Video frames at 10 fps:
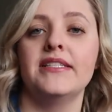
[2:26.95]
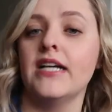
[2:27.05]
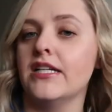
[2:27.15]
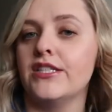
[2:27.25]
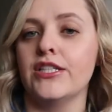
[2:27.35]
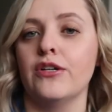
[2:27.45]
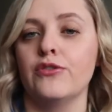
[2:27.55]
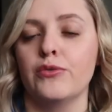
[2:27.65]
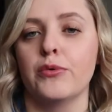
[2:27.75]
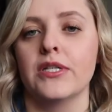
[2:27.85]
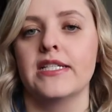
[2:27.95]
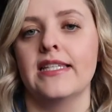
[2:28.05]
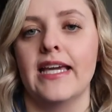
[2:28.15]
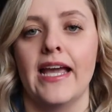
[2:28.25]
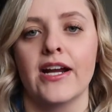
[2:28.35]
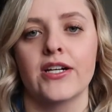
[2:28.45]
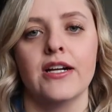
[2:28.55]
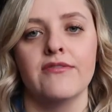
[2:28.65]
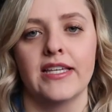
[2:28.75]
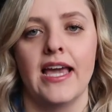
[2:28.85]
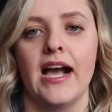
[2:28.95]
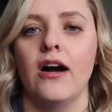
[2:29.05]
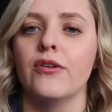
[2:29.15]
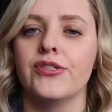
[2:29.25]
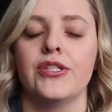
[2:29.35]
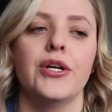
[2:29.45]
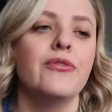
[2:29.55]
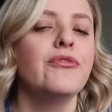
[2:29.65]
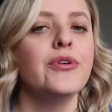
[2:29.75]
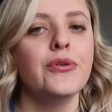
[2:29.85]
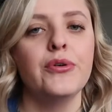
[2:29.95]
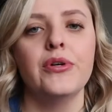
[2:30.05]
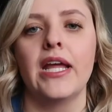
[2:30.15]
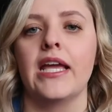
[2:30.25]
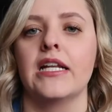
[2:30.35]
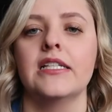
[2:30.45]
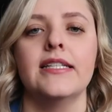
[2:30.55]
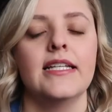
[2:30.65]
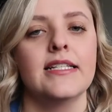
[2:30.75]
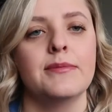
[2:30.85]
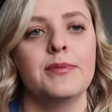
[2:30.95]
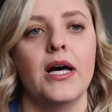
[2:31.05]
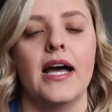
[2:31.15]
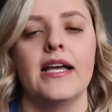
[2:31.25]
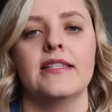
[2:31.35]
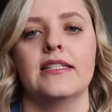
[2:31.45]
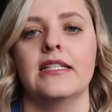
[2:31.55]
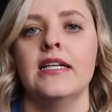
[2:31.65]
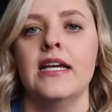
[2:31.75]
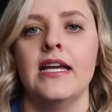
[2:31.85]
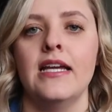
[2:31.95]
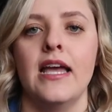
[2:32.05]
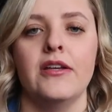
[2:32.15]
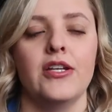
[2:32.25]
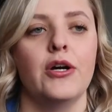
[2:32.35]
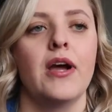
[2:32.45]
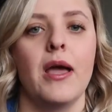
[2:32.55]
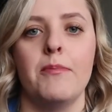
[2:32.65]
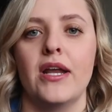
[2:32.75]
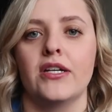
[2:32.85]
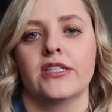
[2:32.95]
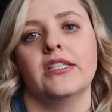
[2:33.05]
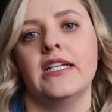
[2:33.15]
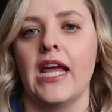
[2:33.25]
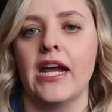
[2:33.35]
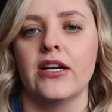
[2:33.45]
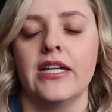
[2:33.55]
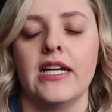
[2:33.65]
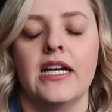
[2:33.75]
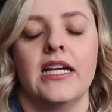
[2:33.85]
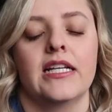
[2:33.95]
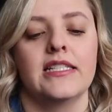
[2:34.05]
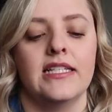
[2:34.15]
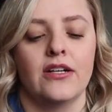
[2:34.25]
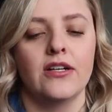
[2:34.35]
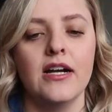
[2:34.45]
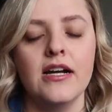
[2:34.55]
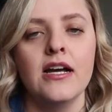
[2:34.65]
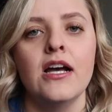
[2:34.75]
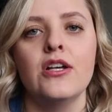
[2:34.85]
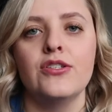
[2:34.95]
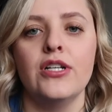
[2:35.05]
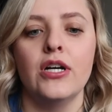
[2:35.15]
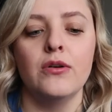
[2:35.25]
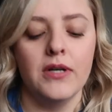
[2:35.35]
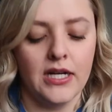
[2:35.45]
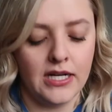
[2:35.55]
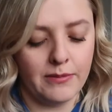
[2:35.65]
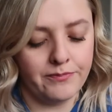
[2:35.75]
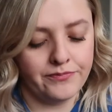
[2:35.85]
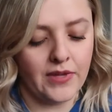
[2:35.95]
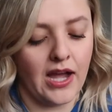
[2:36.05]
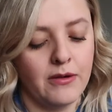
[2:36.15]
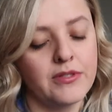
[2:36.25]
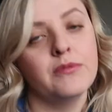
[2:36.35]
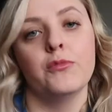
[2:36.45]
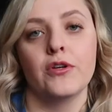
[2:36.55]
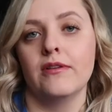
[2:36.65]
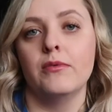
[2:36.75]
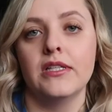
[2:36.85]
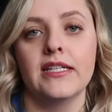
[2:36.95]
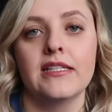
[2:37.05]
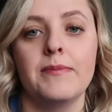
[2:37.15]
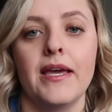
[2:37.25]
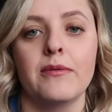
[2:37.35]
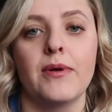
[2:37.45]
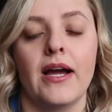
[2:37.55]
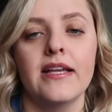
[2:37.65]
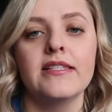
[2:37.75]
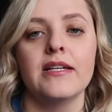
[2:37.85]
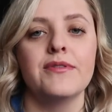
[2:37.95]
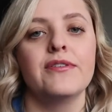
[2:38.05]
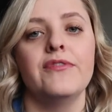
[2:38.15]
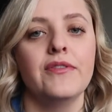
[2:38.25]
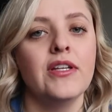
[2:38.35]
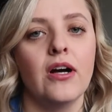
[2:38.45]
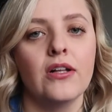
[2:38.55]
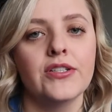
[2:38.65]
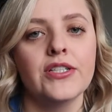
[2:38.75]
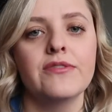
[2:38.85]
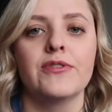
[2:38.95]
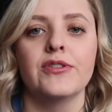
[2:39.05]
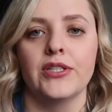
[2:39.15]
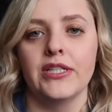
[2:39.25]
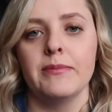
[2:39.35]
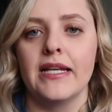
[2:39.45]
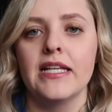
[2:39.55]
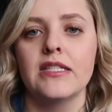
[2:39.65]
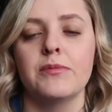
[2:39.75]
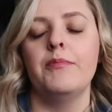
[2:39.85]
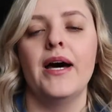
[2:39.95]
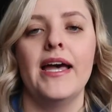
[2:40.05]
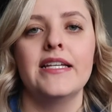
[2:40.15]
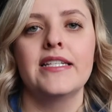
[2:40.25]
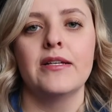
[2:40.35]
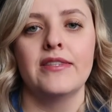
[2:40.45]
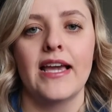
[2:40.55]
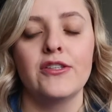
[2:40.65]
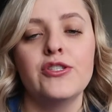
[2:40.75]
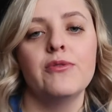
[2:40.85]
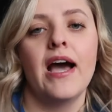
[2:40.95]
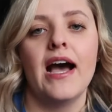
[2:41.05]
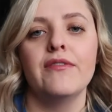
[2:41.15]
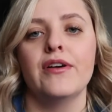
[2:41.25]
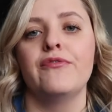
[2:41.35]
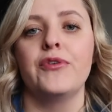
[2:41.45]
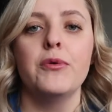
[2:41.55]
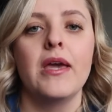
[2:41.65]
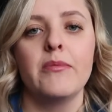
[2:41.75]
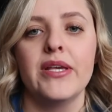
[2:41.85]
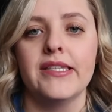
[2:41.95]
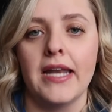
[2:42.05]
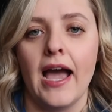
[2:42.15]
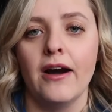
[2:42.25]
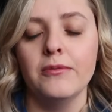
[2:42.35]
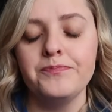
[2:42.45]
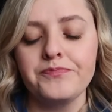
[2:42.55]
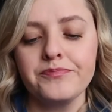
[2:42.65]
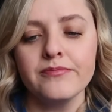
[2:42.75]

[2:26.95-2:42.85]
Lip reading: does go towards the care of the cows, you know, food and cleaning supplies and, you know, a better clean area, etc. So I was more than willing to pay the price. It was $50 for 30 minutes, but they do have a few babies now